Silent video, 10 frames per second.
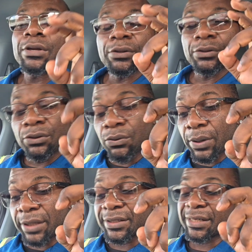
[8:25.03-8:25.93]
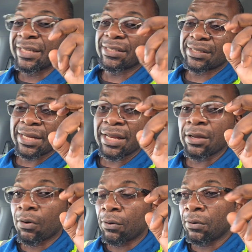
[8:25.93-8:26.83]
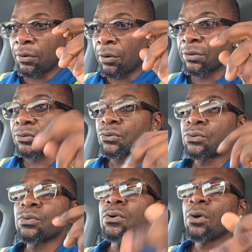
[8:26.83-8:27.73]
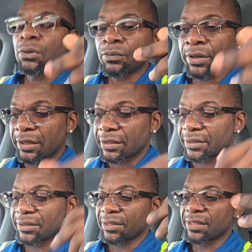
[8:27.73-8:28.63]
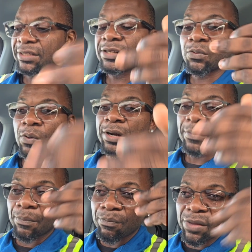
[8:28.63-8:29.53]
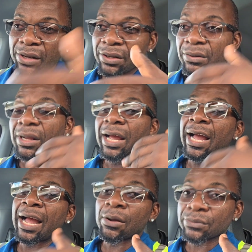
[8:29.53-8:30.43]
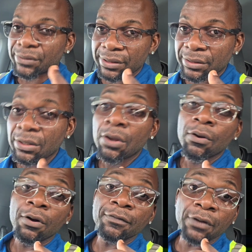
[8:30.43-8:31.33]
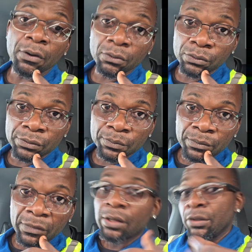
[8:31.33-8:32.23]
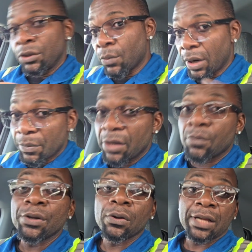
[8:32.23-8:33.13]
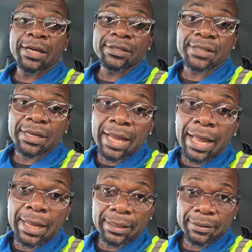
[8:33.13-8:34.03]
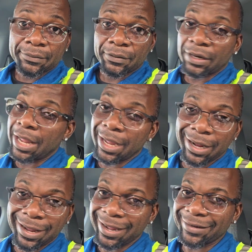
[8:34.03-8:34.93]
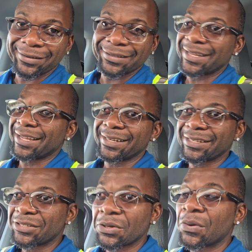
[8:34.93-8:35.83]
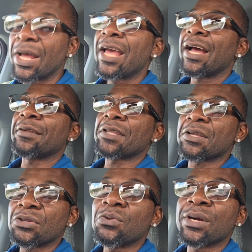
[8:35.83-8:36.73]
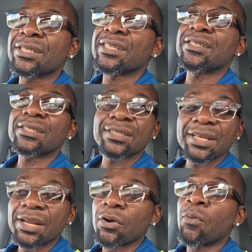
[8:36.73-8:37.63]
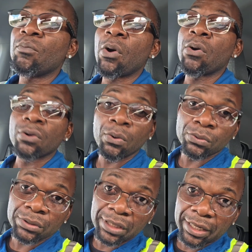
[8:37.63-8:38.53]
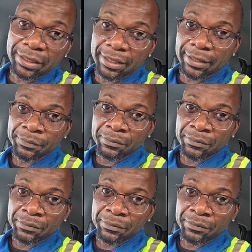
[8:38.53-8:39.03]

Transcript: US is sitting on 261 million ounces of gold. You and me, we know that is a lie. I don't think it is so. I think US is sitting on more gold than that.